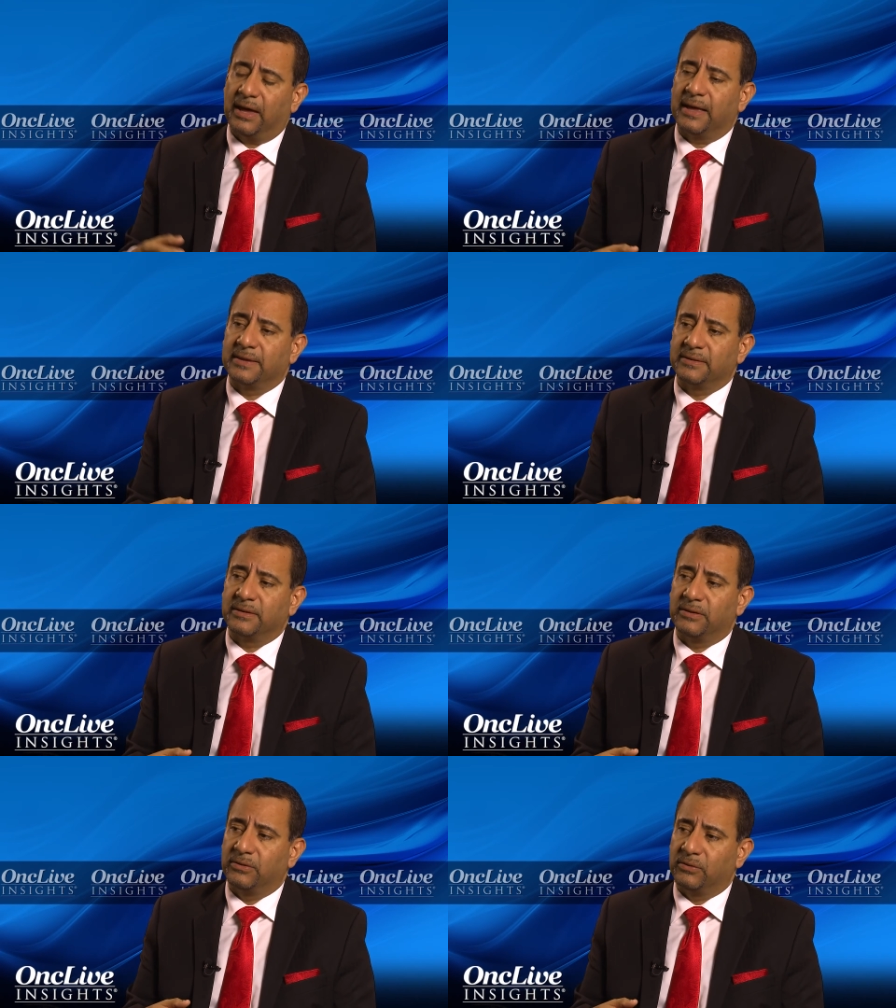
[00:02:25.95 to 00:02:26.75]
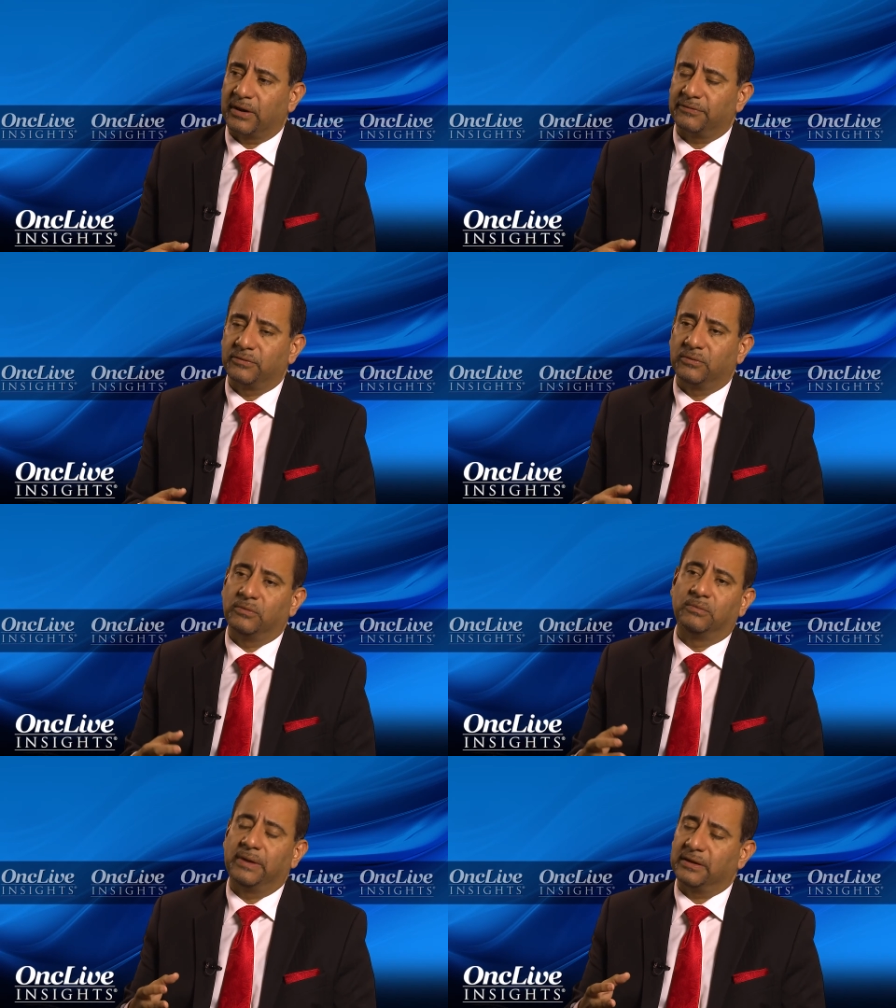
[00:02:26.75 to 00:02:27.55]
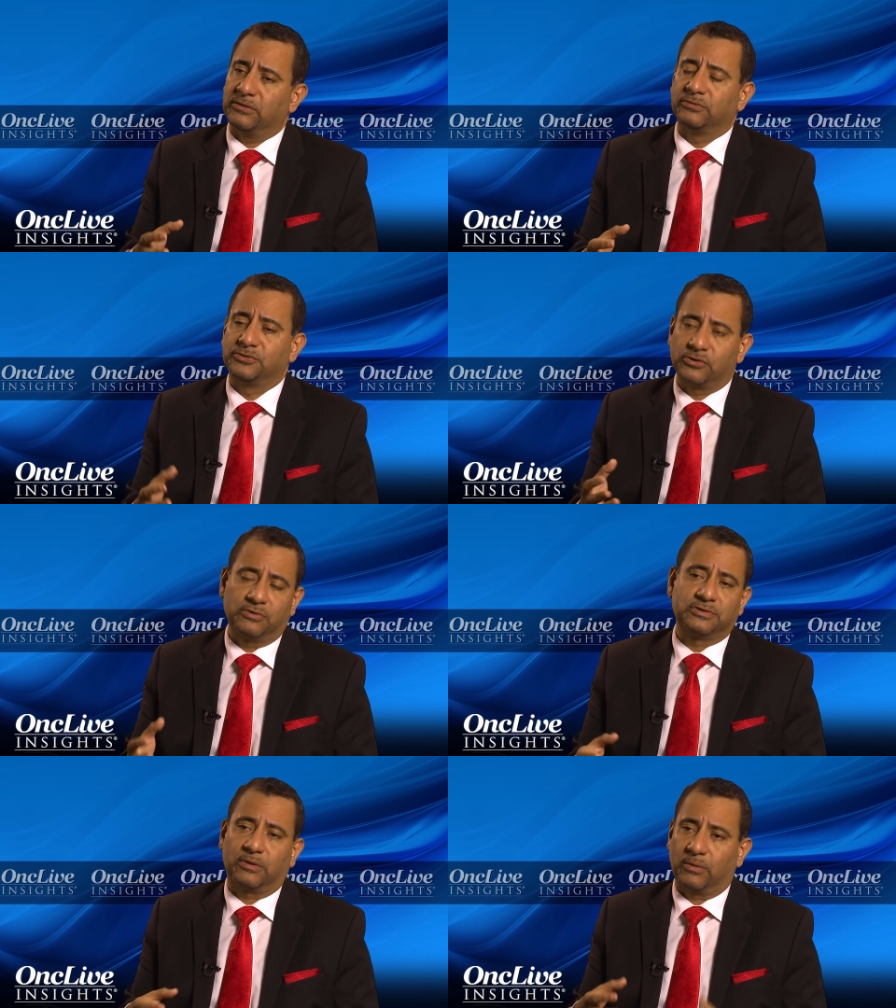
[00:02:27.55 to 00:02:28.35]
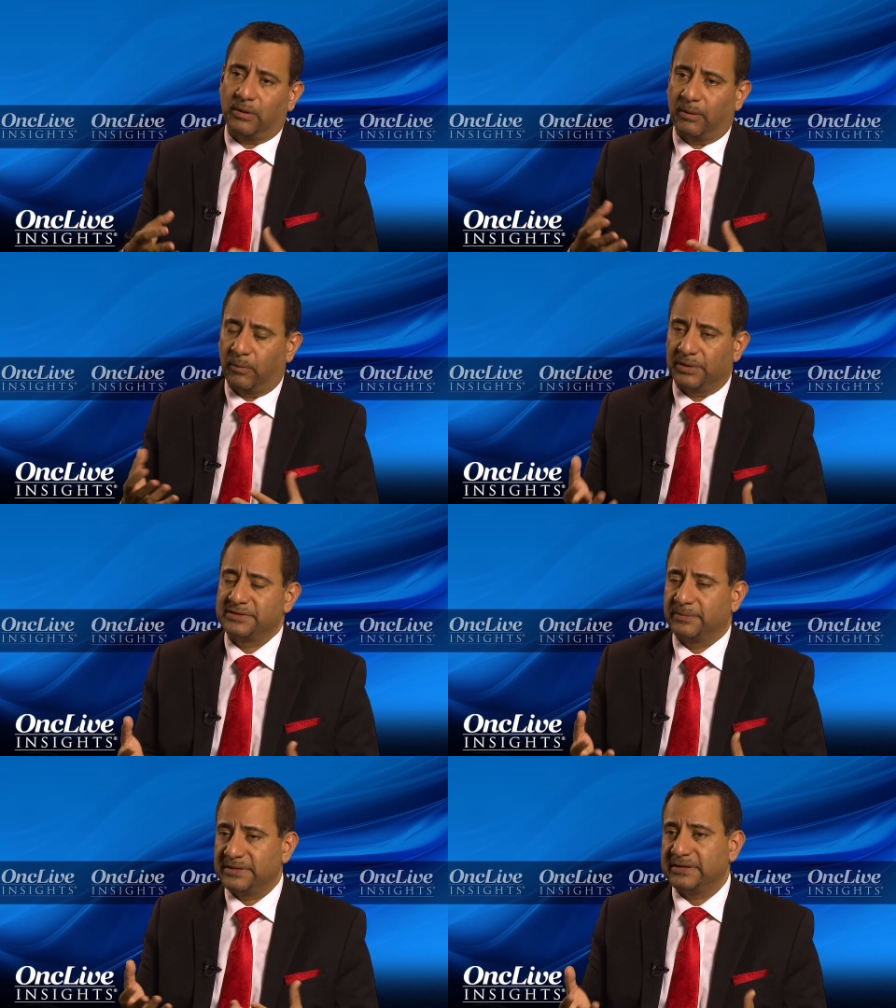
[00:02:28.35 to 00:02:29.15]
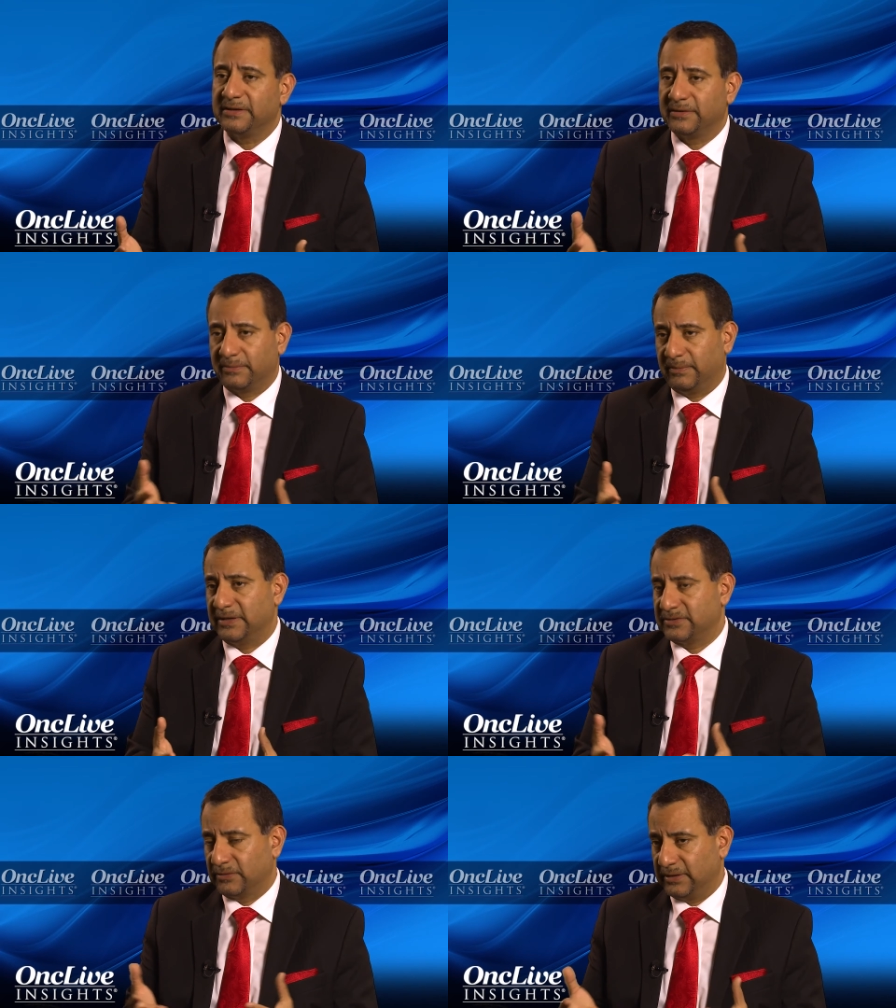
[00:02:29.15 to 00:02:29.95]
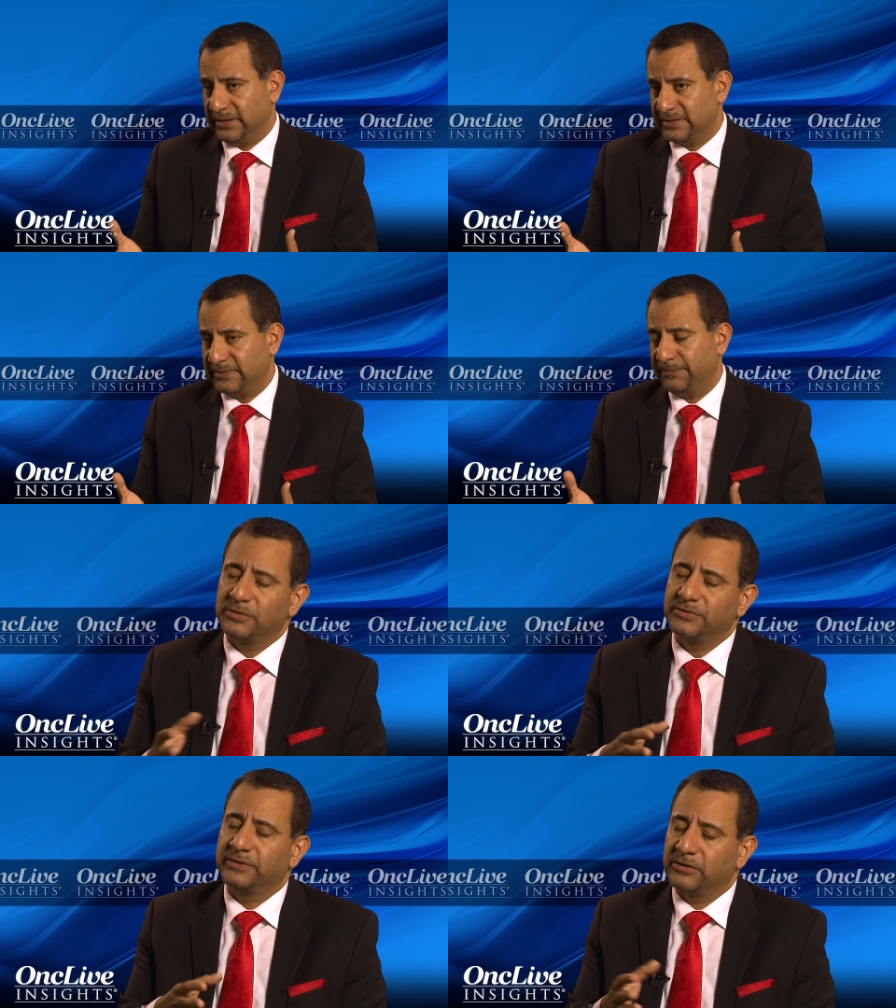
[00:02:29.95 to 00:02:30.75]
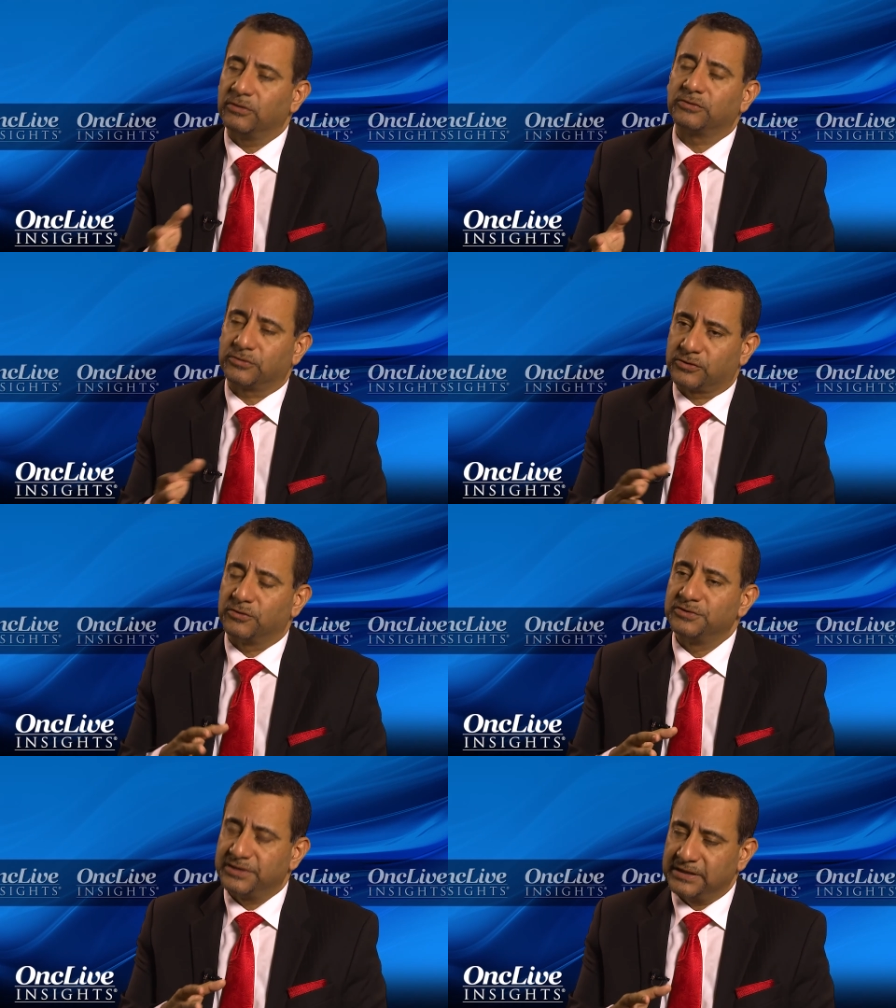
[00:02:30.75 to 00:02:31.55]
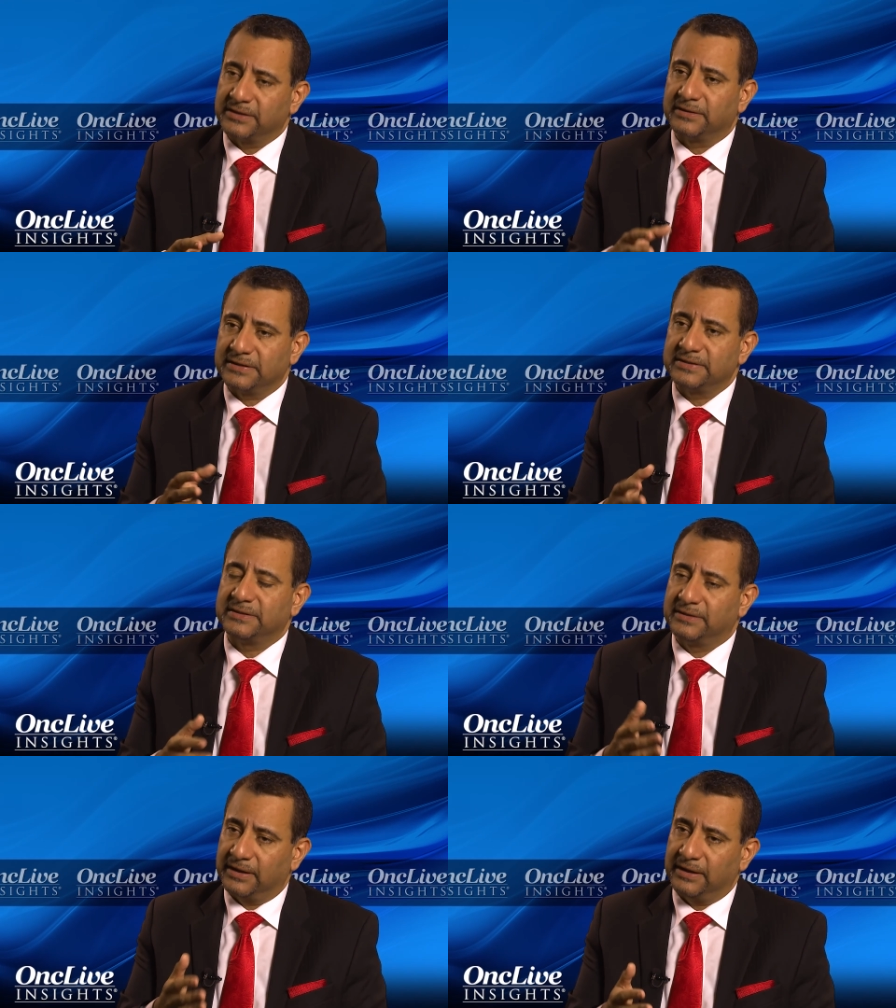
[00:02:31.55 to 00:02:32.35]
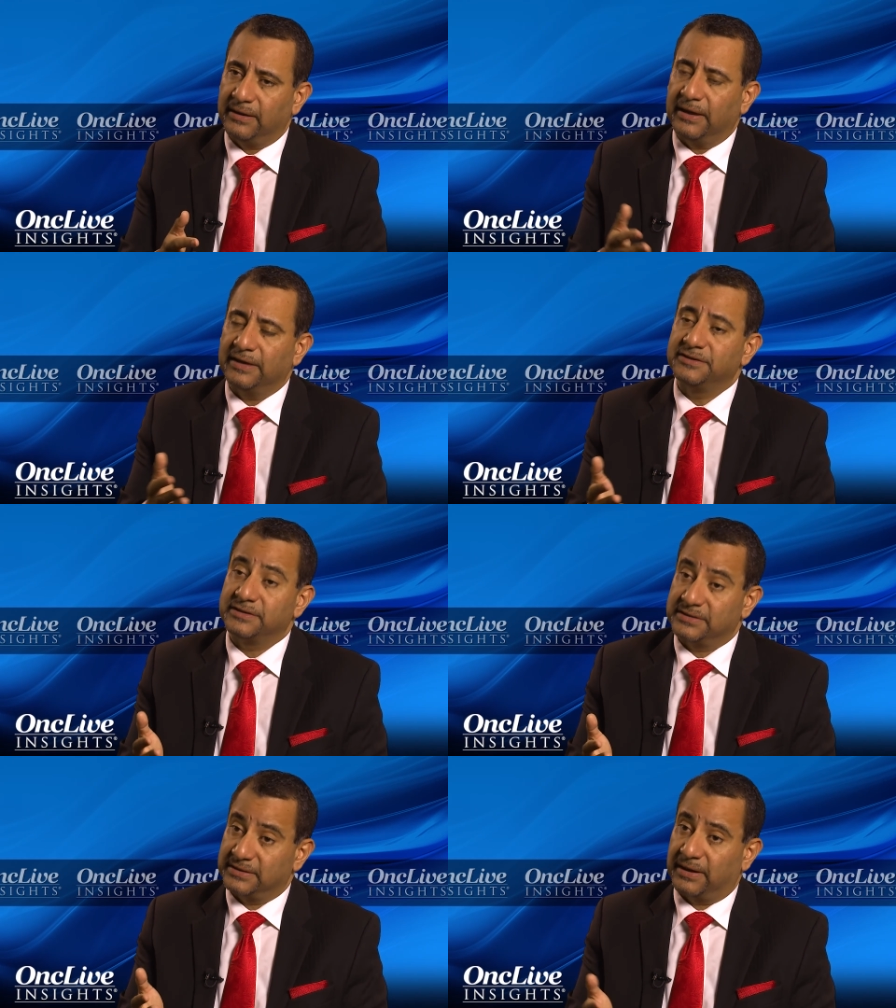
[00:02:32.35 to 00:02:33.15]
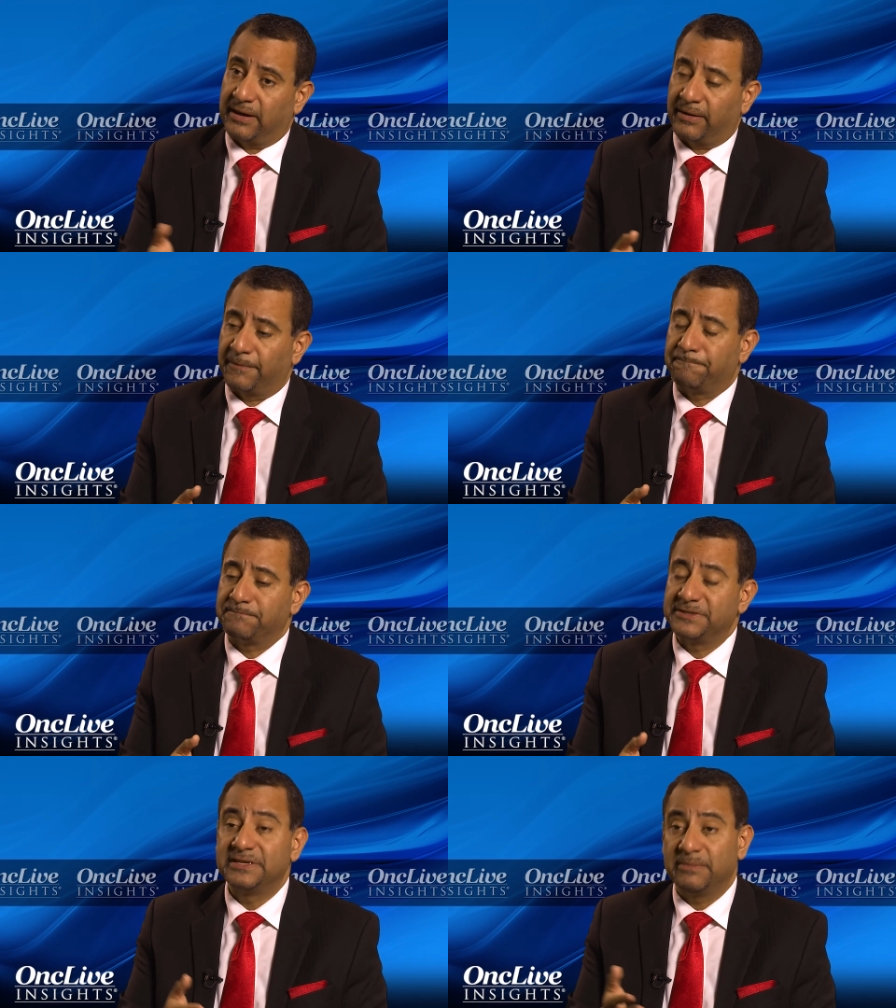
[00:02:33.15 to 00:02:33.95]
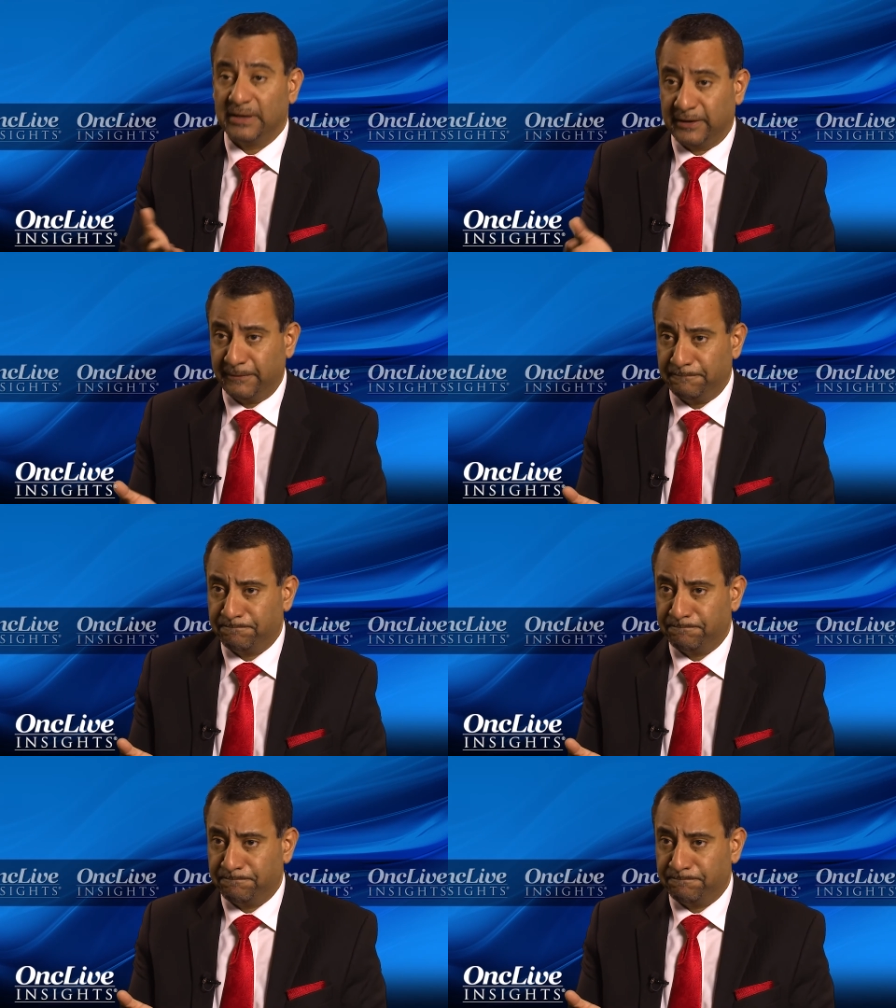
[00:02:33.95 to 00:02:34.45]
and you have to make your choice of, of, what's the best agent based on this. Most of the doctors consider these three agents uh, similar,